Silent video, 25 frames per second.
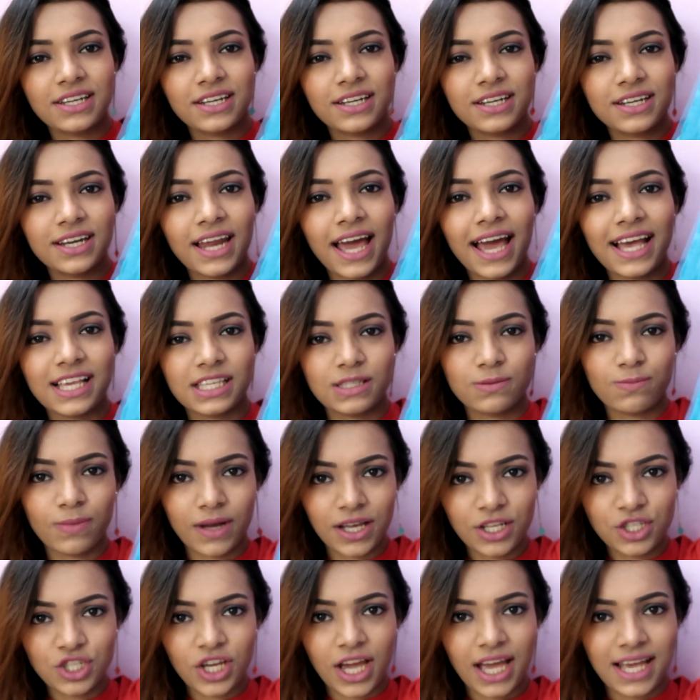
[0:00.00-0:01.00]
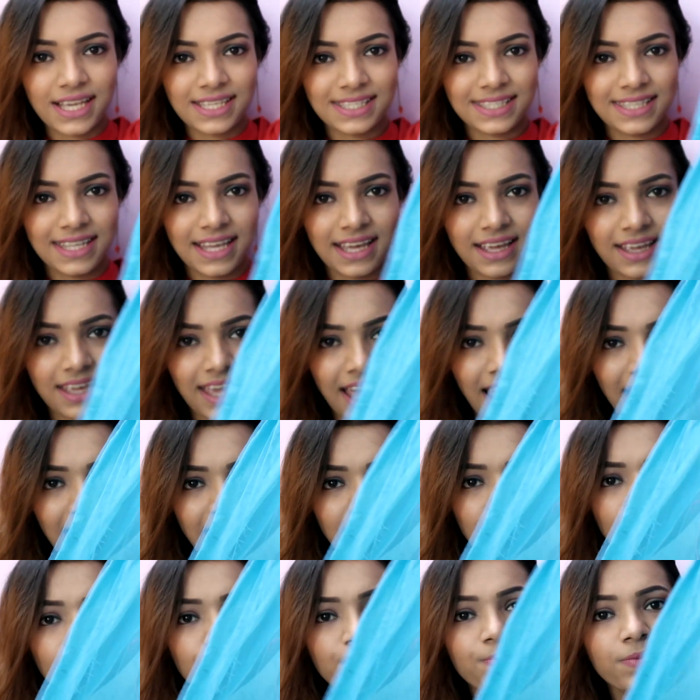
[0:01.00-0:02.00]
it as much as they
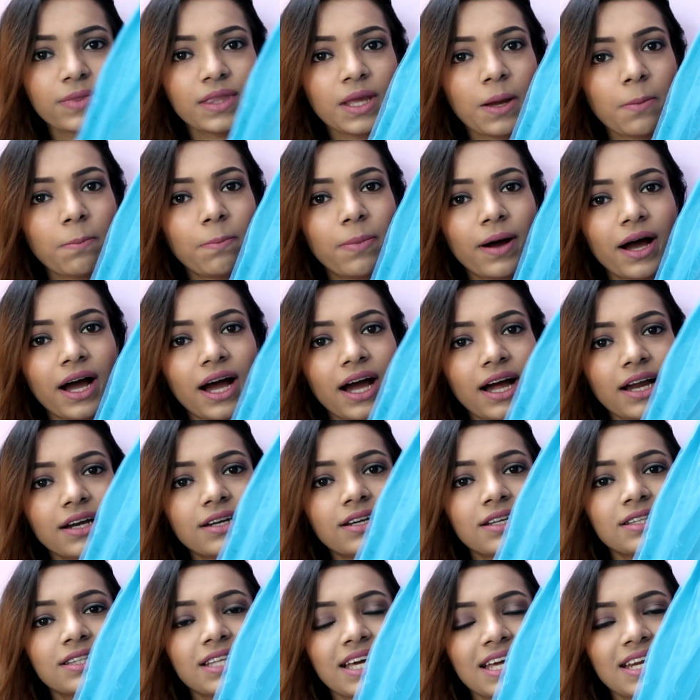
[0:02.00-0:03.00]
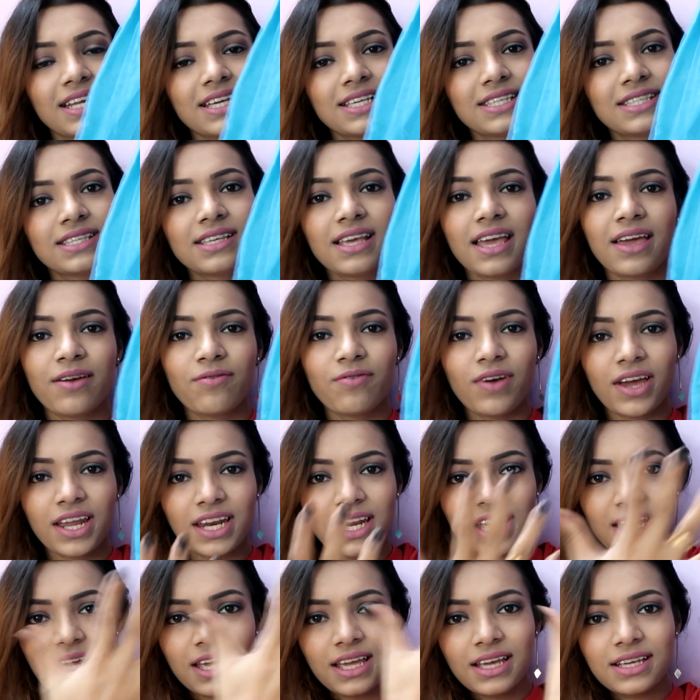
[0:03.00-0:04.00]
can, but there is a
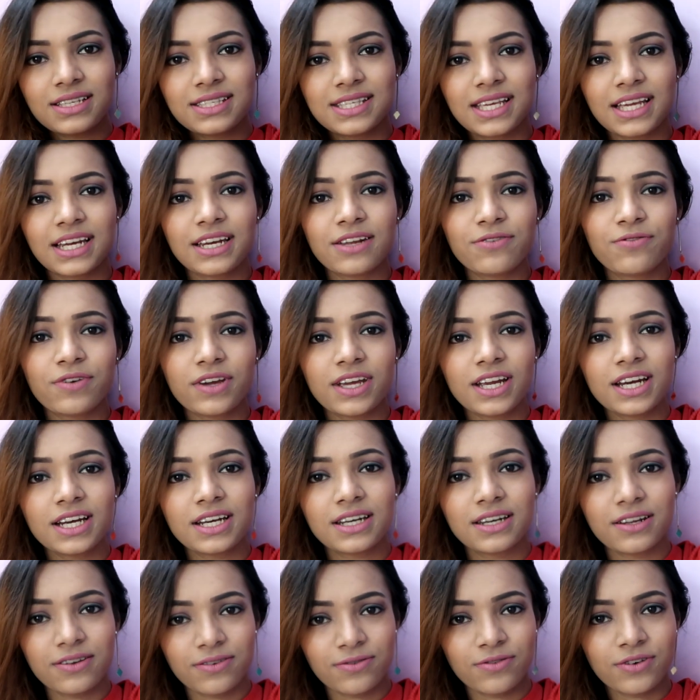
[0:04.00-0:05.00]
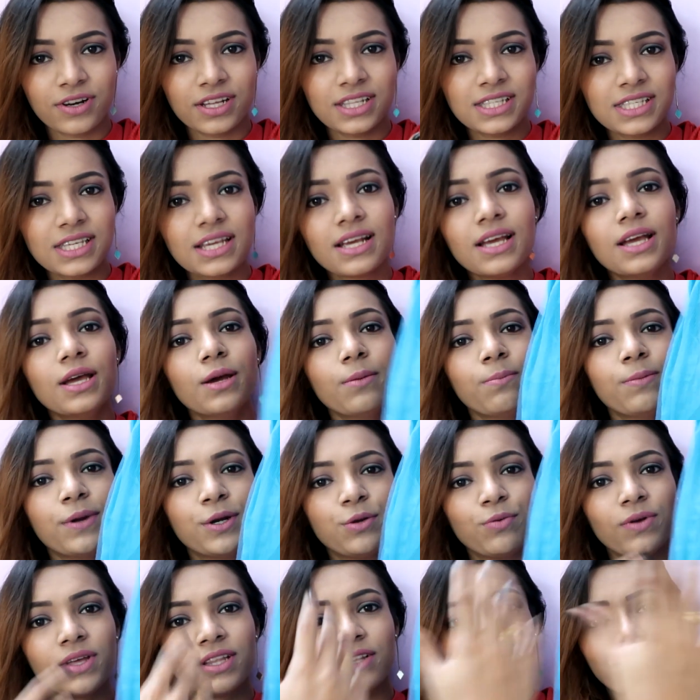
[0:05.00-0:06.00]
very significant difference
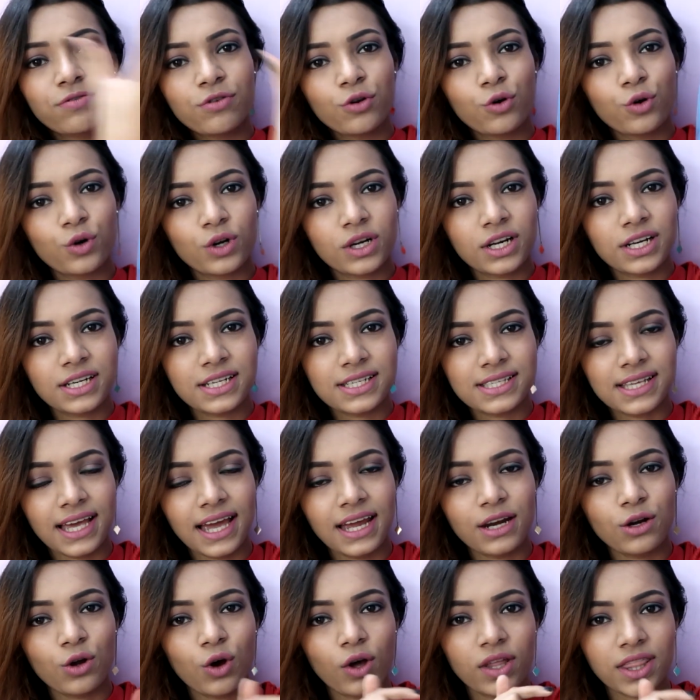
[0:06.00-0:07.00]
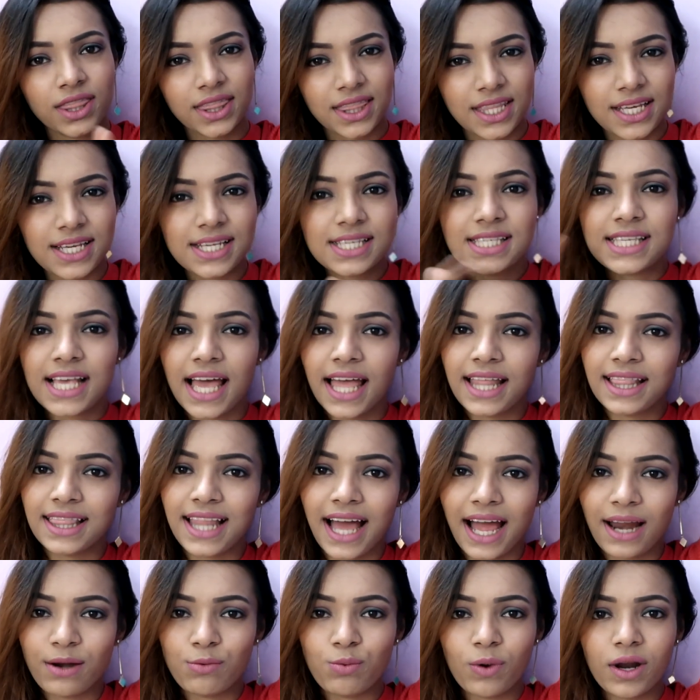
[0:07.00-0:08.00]
between the floral design on this and
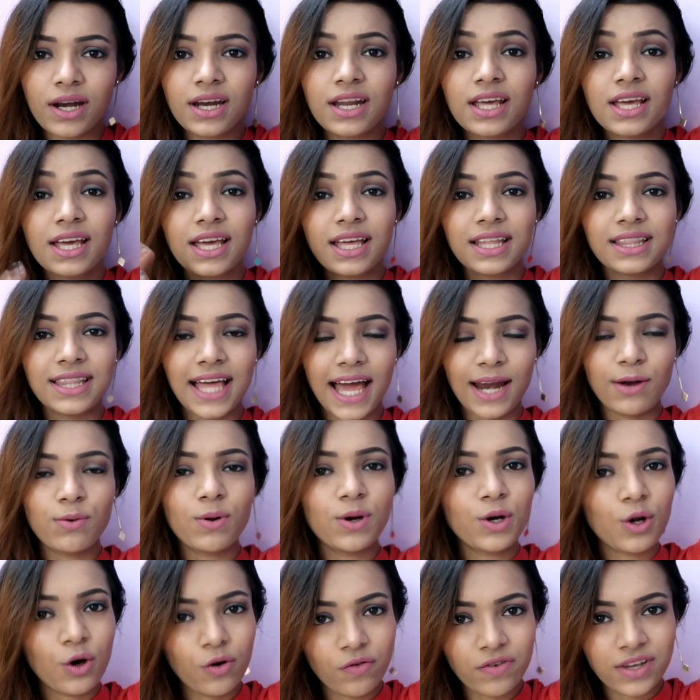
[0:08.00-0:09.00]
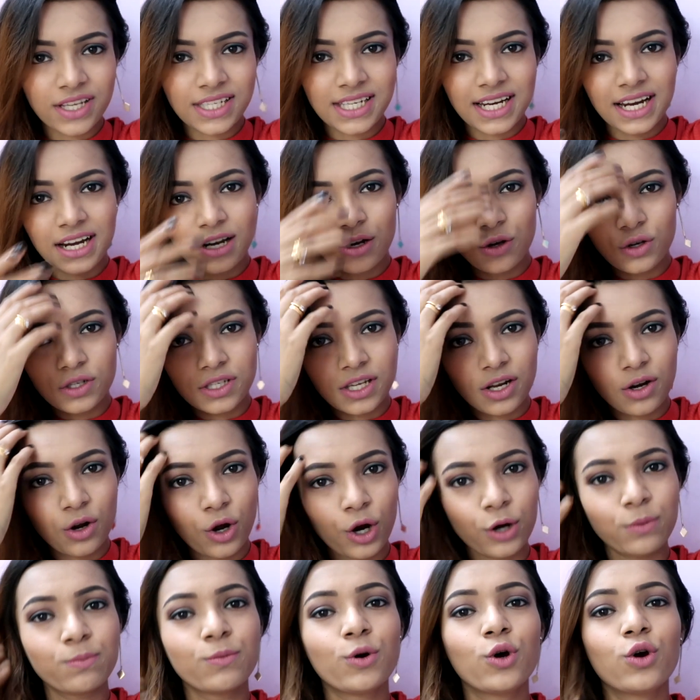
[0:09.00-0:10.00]
that one. That one obviously looks a
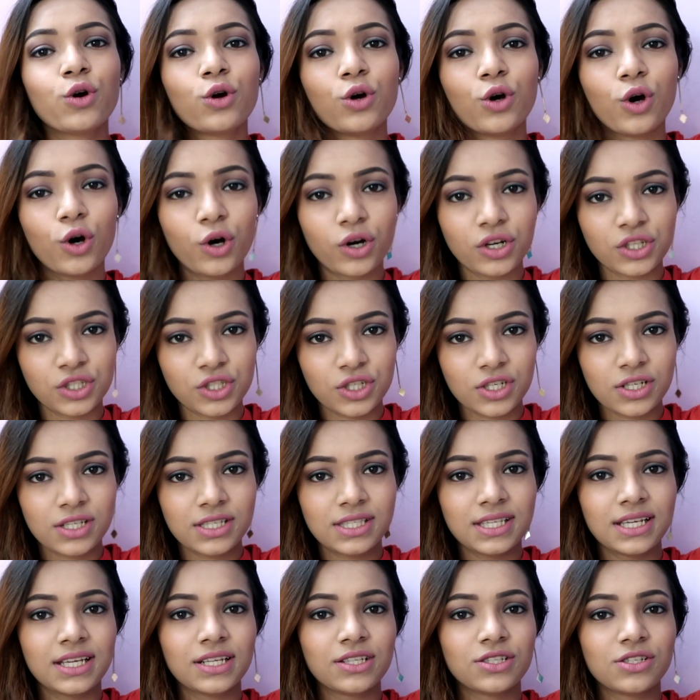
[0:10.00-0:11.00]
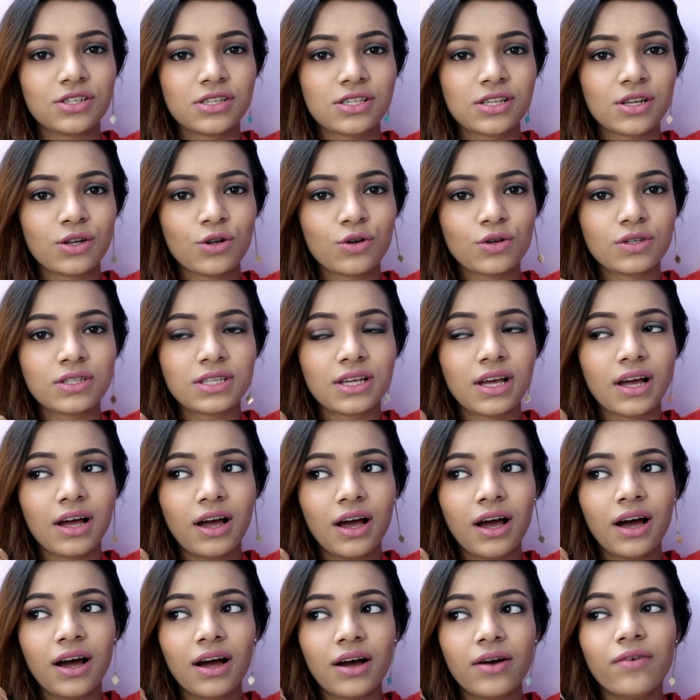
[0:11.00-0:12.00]
lot more gorgeous. It just looks
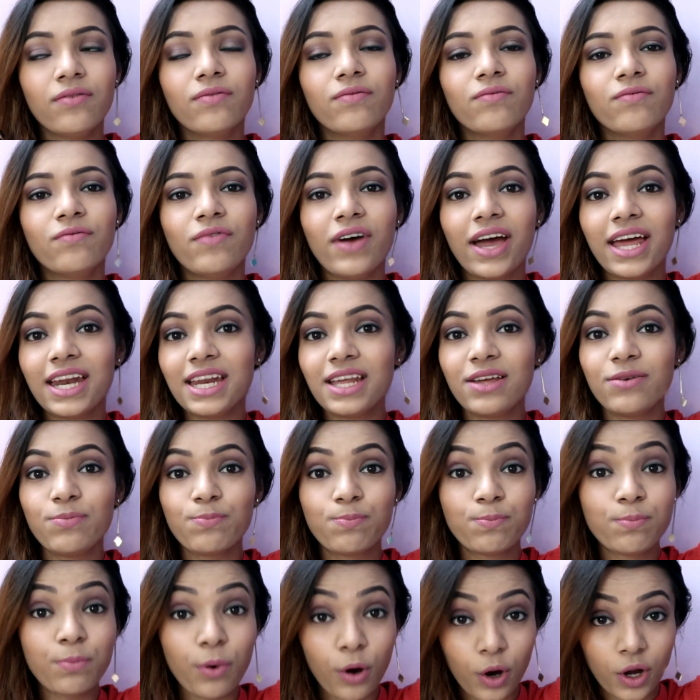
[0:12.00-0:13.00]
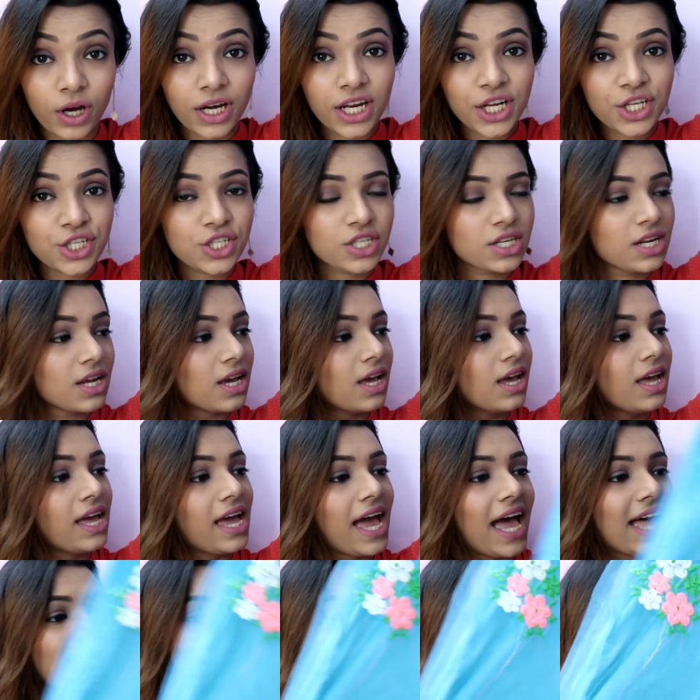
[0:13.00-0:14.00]
very polished,
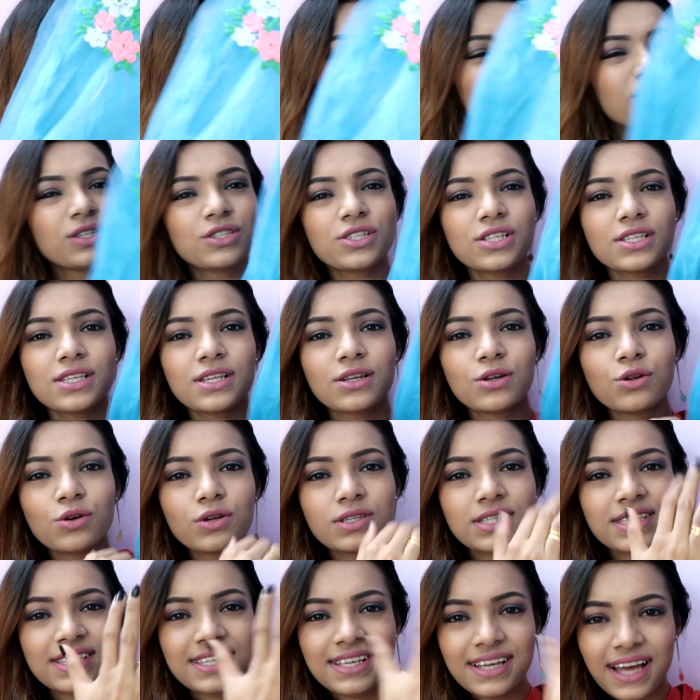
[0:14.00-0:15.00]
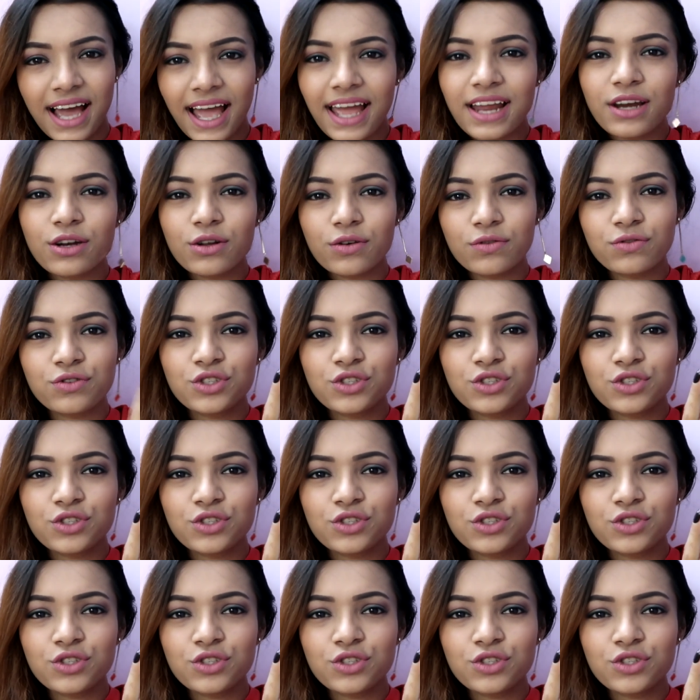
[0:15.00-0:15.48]
and this one just looks kind of